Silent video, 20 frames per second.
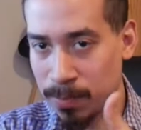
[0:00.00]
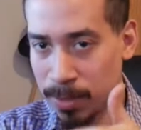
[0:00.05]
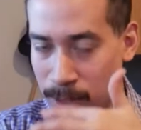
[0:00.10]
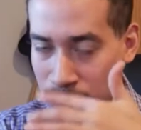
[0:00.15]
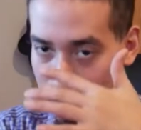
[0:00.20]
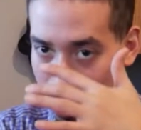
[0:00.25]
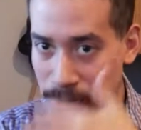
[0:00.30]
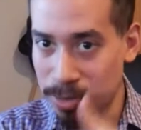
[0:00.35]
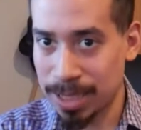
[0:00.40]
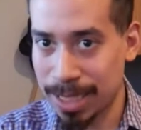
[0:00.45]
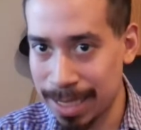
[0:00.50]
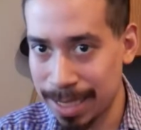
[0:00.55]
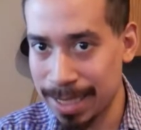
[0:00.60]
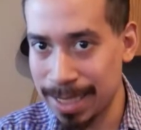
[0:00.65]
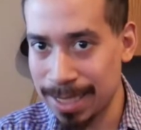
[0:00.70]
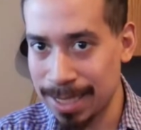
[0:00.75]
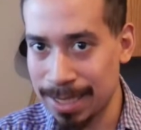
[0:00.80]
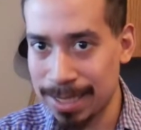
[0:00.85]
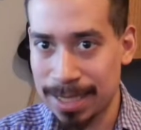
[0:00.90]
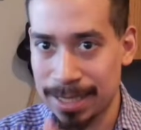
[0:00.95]
you close
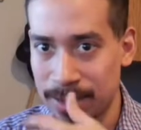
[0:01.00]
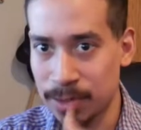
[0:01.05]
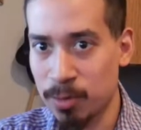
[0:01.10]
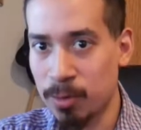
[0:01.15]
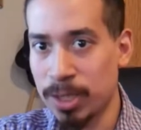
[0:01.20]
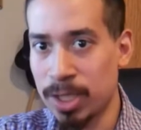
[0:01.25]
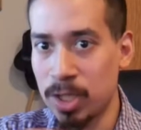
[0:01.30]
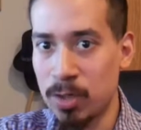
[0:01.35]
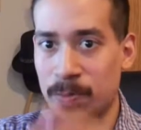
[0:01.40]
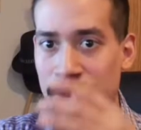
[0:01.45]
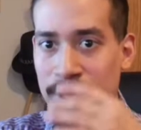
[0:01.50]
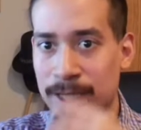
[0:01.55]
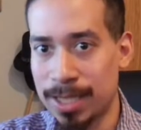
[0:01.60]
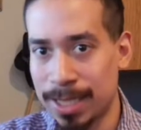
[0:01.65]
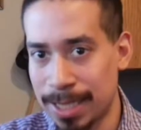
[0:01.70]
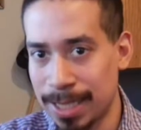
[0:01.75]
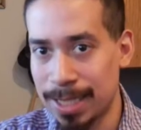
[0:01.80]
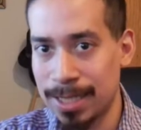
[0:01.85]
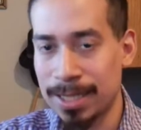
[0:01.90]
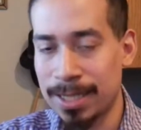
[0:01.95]
IE and then you reopen it
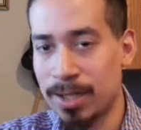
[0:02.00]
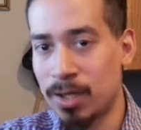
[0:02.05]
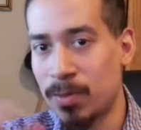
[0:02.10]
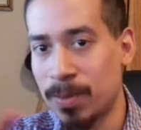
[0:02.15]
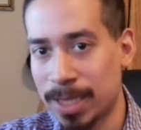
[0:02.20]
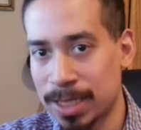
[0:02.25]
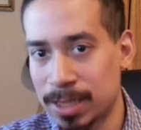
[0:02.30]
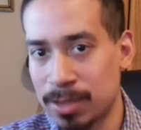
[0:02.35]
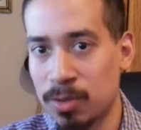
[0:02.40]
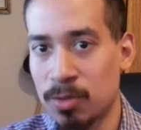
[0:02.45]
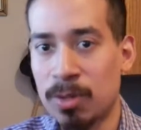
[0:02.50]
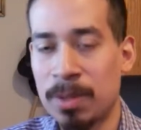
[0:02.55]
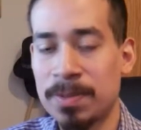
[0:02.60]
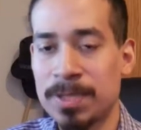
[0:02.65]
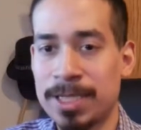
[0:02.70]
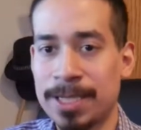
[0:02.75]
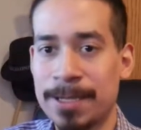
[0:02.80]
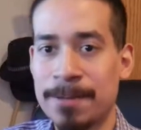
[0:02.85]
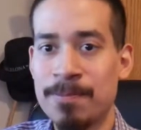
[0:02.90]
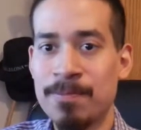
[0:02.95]
again and go back to the
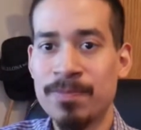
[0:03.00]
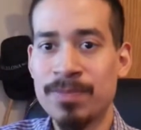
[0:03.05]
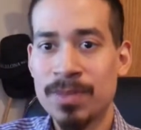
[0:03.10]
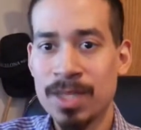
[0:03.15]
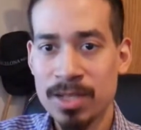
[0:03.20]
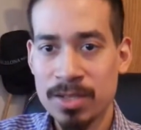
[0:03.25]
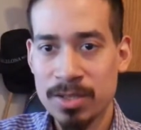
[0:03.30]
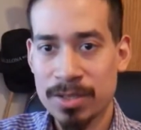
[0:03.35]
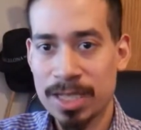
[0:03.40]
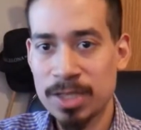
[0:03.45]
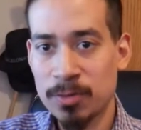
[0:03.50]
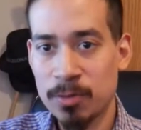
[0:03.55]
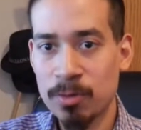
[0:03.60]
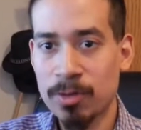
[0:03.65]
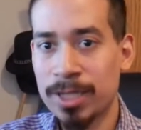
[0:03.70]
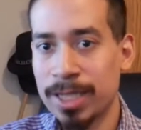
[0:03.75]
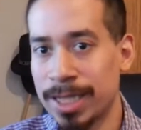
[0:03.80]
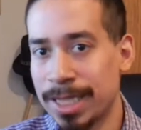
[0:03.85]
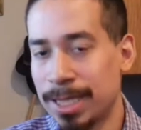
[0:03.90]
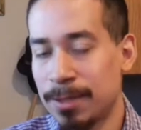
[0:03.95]
website so that's
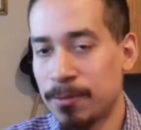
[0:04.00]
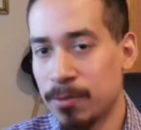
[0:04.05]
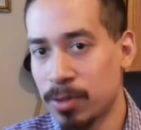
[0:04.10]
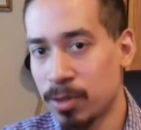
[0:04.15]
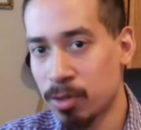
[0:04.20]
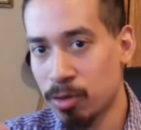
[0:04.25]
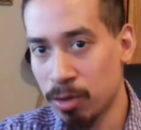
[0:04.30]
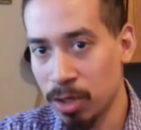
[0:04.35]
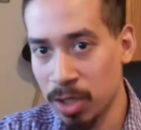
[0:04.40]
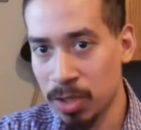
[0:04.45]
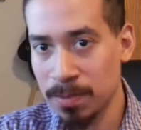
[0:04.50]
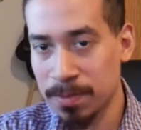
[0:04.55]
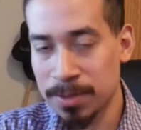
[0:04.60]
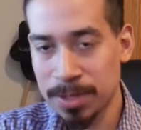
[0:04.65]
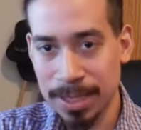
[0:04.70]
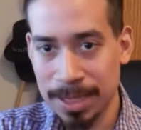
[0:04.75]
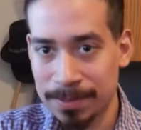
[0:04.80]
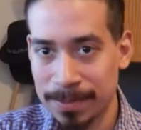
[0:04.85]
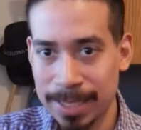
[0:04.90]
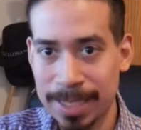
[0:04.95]
for IE for Chrome
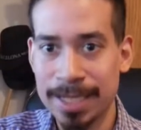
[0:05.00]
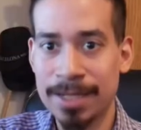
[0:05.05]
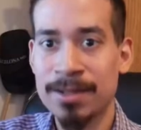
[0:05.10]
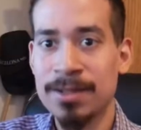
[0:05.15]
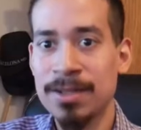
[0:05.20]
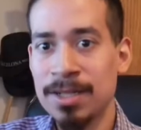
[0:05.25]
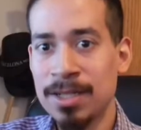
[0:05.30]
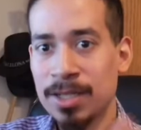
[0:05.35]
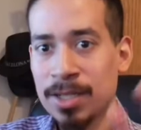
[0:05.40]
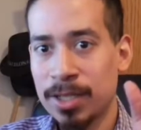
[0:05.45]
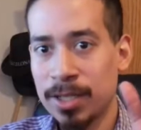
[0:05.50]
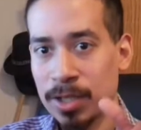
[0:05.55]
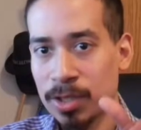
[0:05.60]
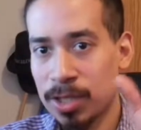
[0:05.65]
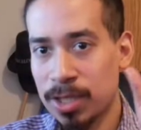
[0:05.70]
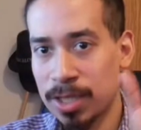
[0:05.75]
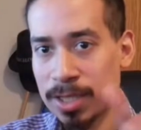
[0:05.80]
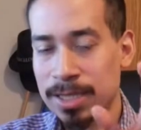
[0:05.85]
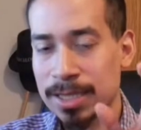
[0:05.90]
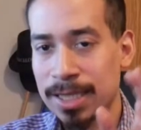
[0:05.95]
same thing clear
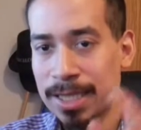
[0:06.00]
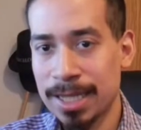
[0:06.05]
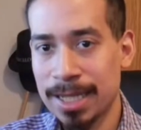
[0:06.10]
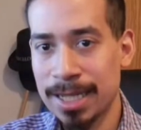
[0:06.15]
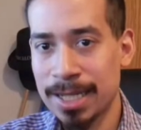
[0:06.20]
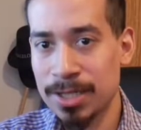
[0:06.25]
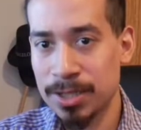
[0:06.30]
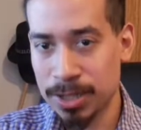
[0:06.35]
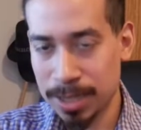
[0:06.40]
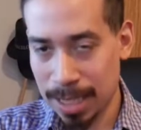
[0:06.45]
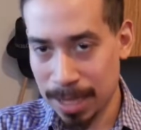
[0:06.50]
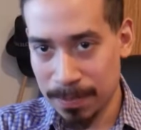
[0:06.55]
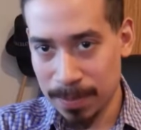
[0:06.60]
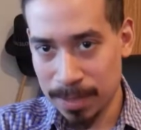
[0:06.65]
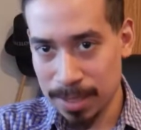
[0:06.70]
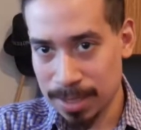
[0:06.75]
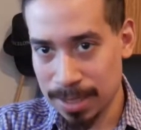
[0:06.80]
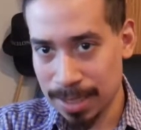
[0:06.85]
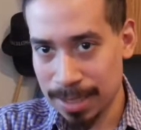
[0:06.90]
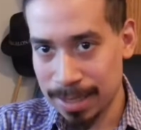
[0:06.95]
cookies and cache type
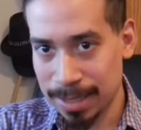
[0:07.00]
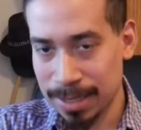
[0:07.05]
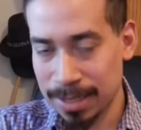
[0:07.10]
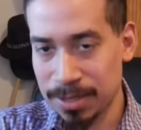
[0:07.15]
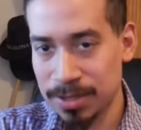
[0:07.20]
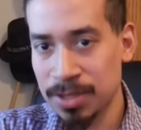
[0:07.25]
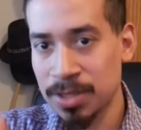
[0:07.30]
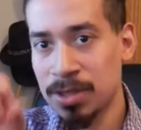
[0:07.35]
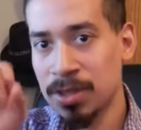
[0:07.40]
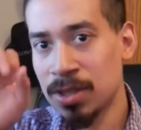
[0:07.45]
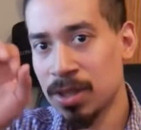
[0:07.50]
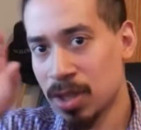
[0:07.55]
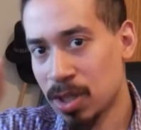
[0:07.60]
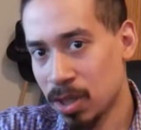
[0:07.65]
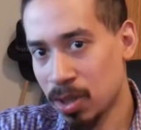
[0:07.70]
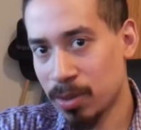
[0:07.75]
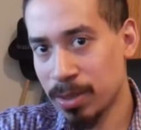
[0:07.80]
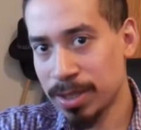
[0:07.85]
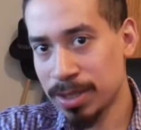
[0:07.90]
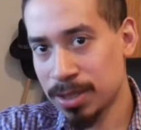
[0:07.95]
in settings
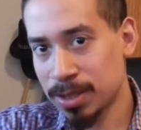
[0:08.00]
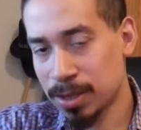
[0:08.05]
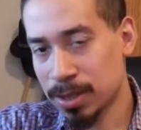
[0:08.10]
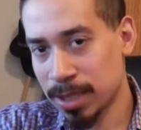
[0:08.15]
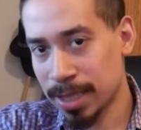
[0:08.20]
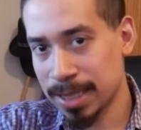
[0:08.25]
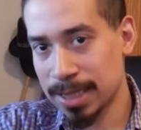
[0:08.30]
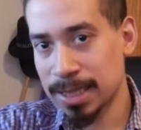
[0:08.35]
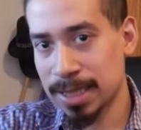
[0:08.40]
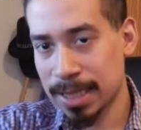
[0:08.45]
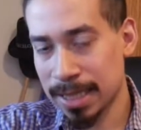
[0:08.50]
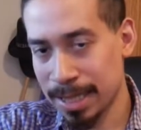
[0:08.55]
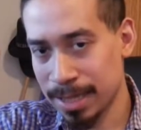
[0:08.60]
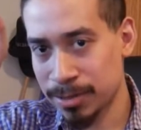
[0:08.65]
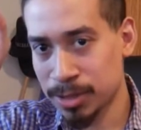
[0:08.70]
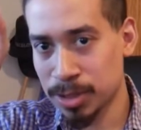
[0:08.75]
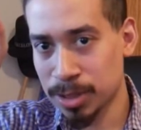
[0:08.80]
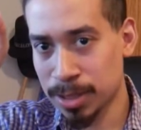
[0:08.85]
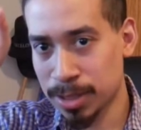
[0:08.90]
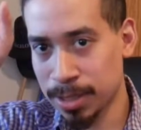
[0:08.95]
go into cookies and
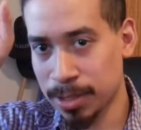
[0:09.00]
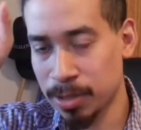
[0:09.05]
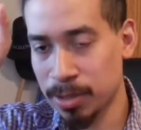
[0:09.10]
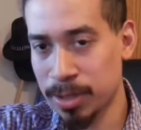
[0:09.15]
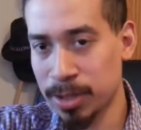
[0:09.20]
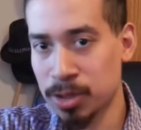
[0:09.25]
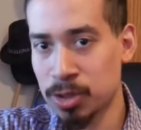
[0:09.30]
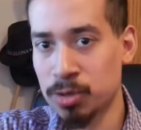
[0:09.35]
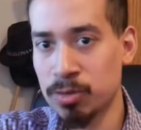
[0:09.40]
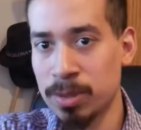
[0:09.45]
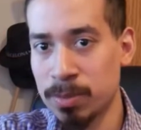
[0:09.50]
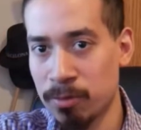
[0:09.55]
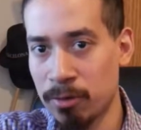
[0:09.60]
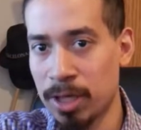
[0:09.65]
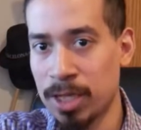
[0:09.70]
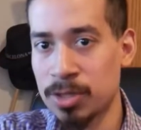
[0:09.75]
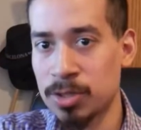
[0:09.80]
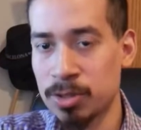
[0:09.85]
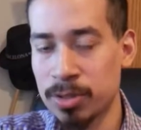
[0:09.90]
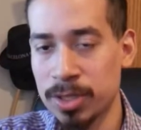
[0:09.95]
cache clear history
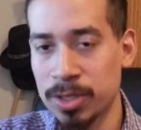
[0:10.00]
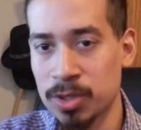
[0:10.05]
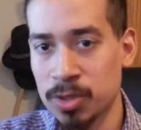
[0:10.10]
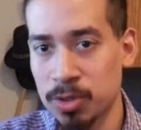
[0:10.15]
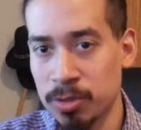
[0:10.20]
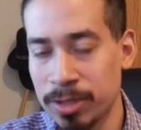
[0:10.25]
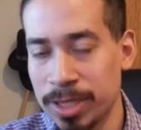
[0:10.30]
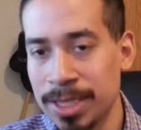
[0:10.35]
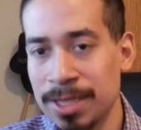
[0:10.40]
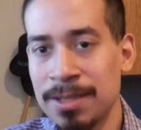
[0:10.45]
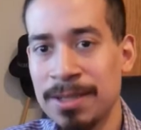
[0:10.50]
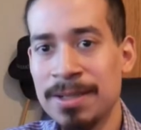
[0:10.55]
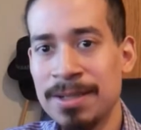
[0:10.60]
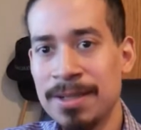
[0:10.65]
browser history